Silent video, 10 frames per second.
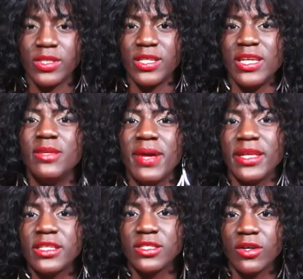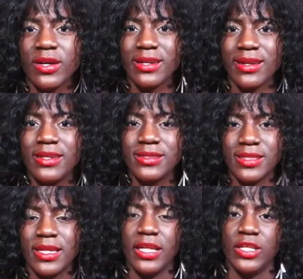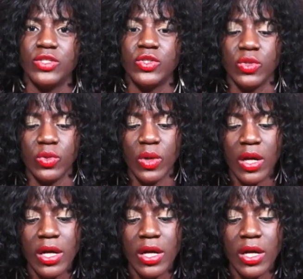He made the song in 1982.